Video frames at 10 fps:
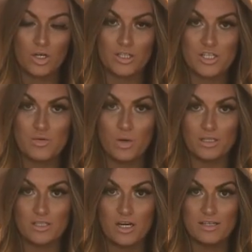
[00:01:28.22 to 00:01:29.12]
crunchy
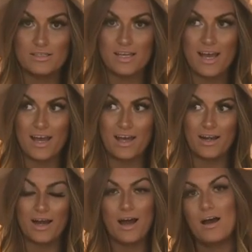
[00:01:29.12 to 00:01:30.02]
wontons
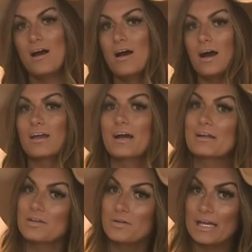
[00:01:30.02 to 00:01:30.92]
and I
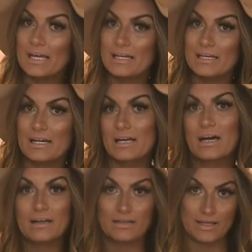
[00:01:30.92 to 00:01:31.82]
kind of don't hate it and I
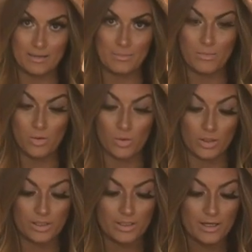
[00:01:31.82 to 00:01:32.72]
kind of like it
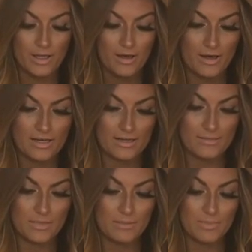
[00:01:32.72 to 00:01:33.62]
more.
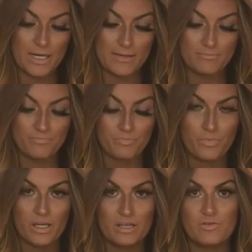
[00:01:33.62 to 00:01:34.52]
Um, but
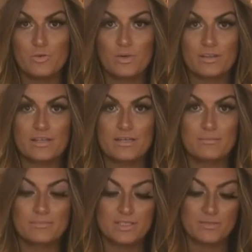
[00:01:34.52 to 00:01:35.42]
if you want
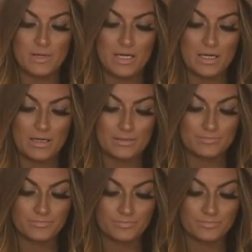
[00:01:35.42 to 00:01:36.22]
them to be